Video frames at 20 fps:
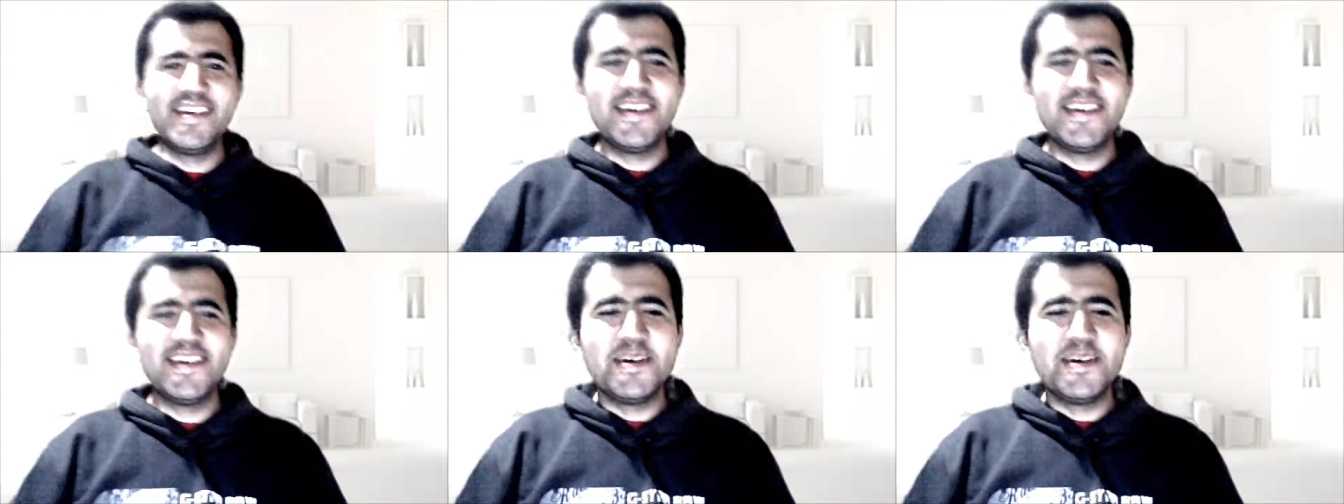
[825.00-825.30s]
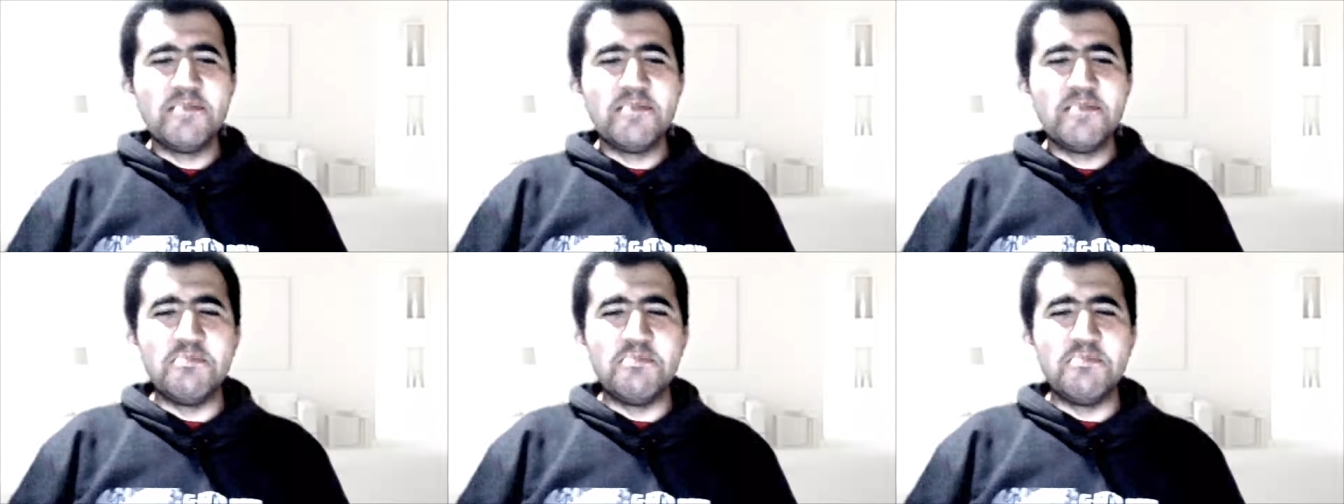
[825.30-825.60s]

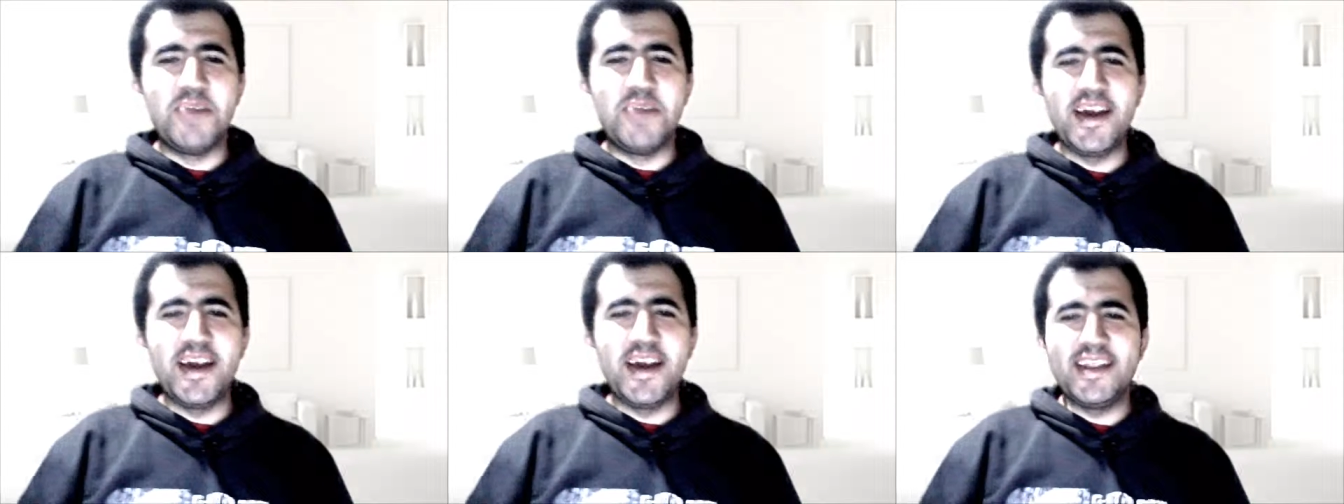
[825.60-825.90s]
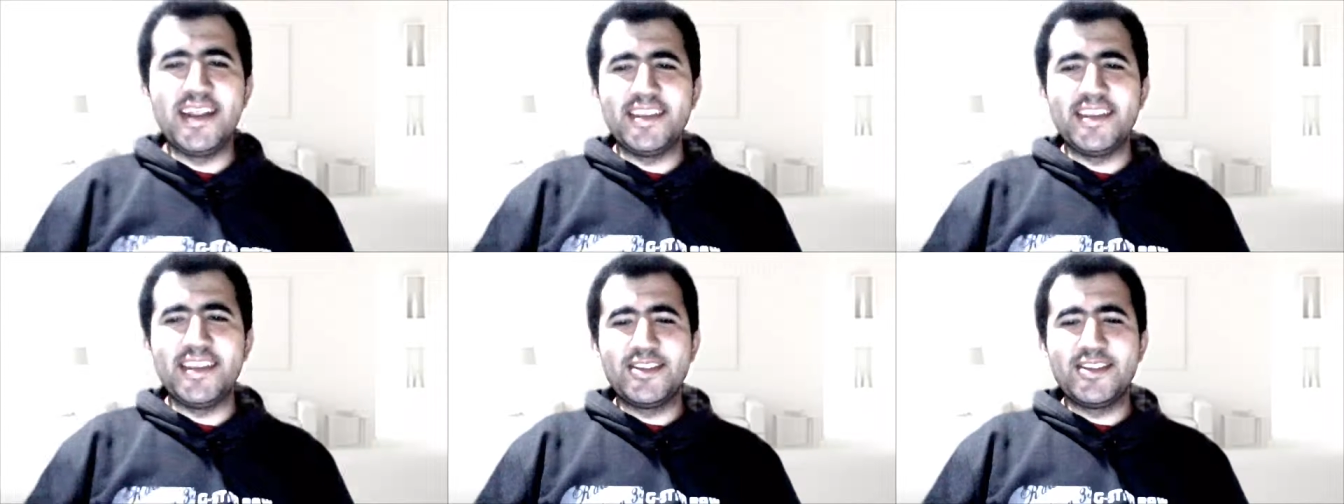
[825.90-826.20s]
but you
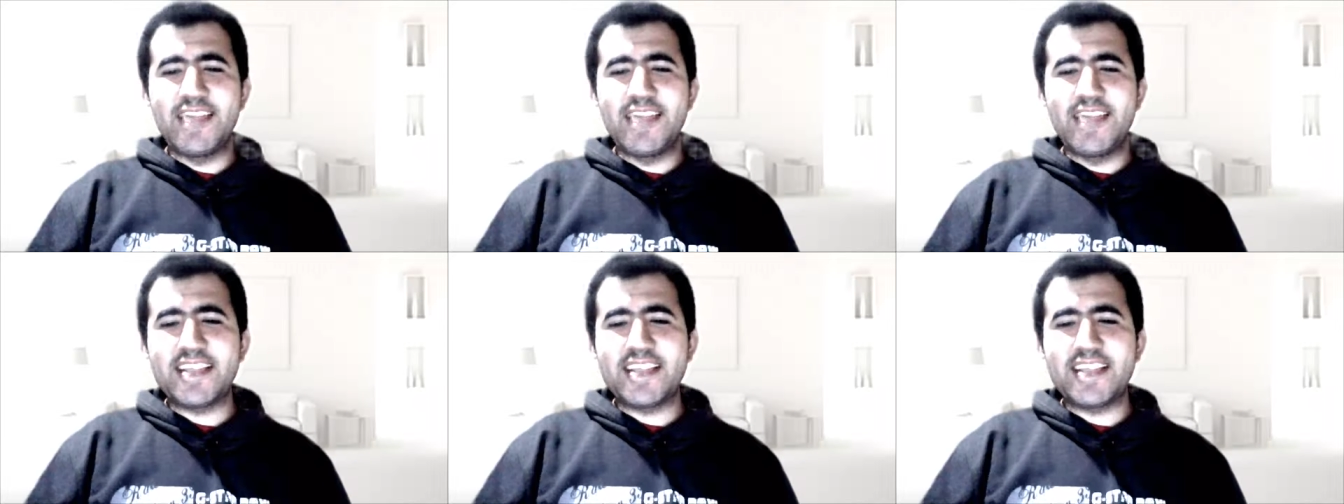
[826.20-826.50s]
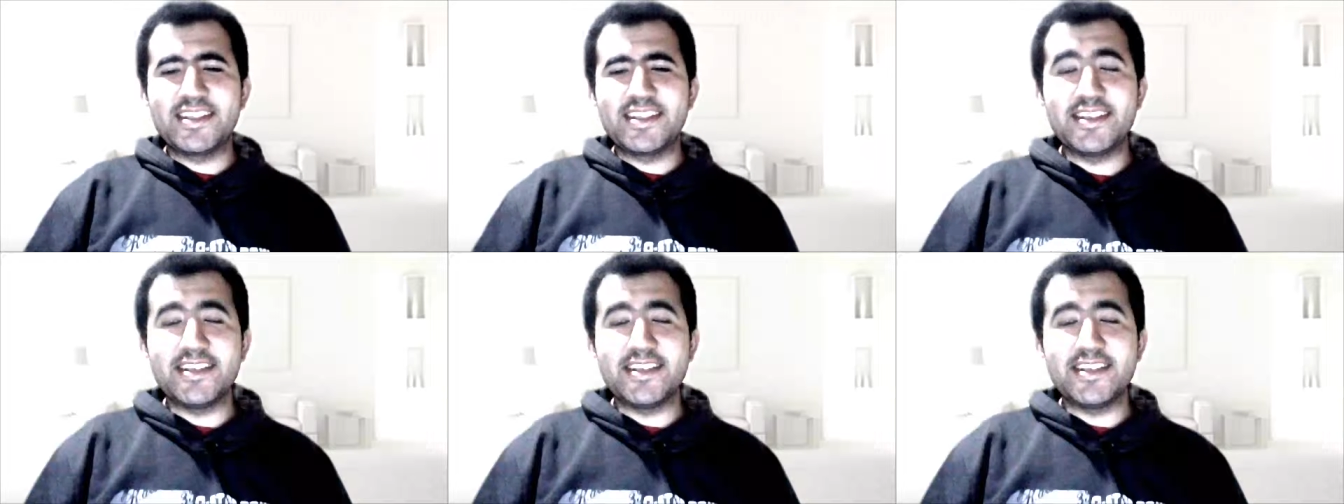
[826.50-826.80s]
don't actually
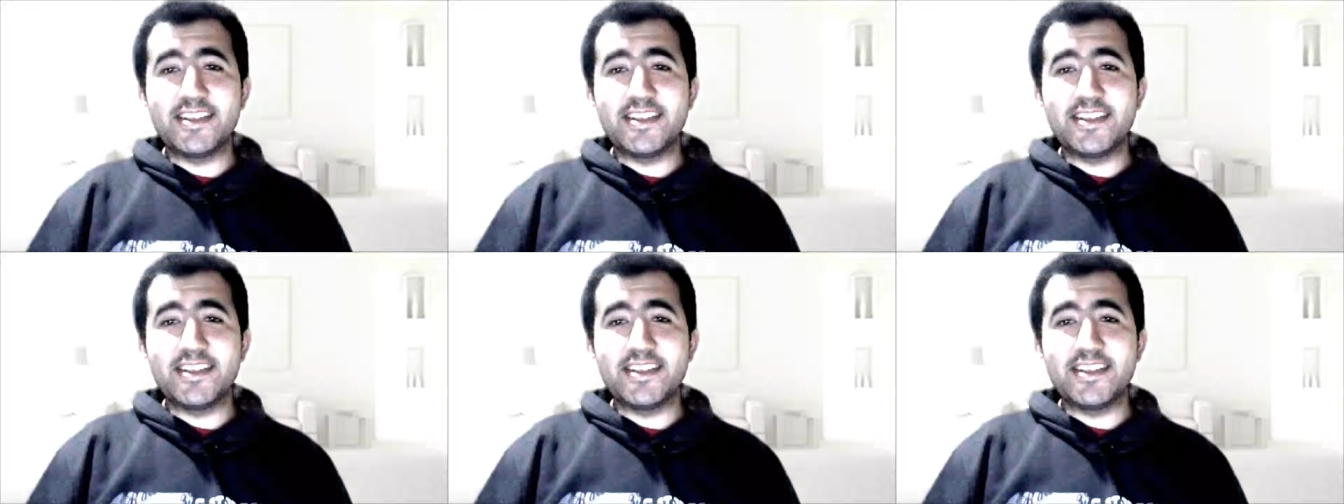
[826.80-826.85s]
listen to the